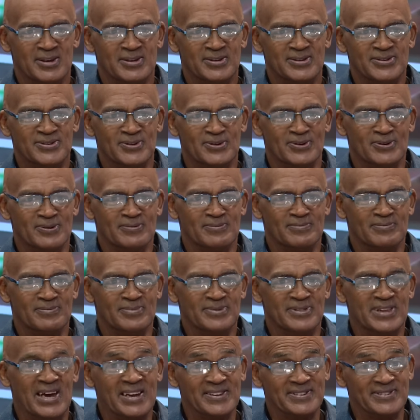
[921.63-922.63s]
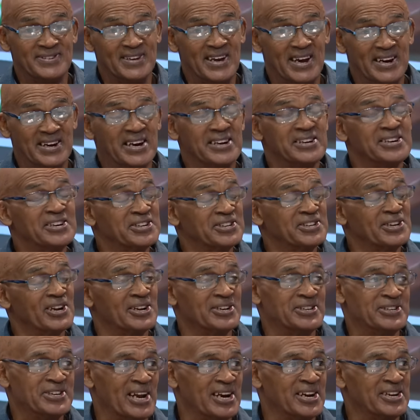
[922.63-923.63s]
So that's an
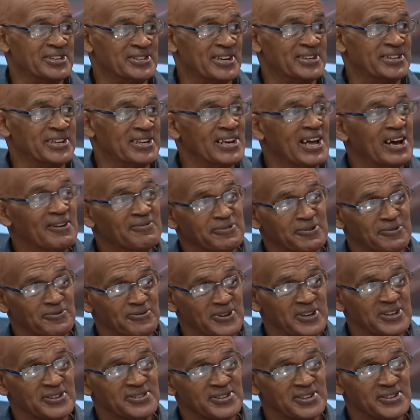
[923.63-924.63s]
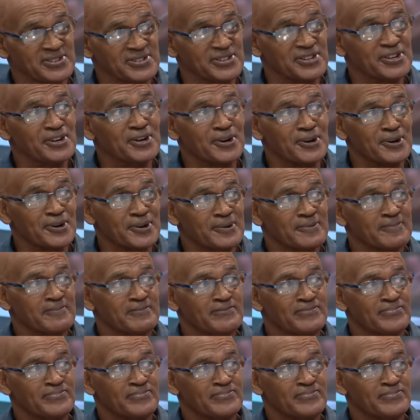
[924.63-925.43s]
additional challenge that he'll have to face this year.